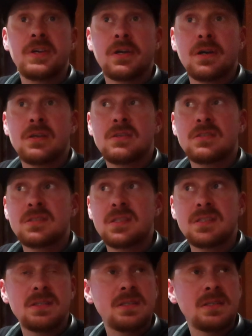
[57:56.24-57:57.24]
because
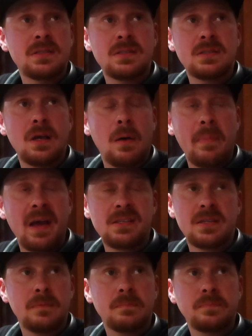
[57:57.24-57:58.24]
this is amazing.